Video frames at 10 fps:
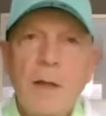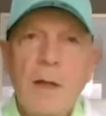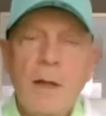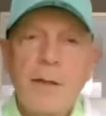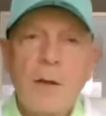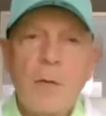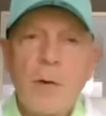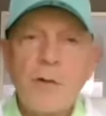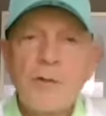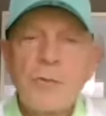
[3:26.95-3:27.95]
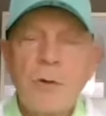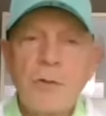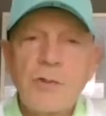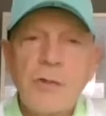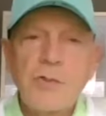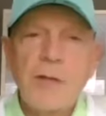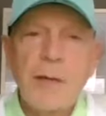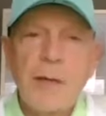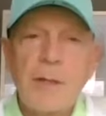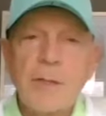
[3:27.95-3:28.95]
uh, uh yeah, quite a strong Jersey
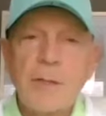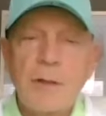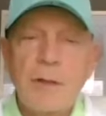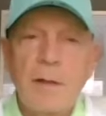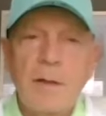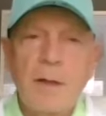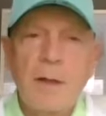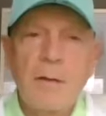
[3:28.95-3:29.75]
connection. And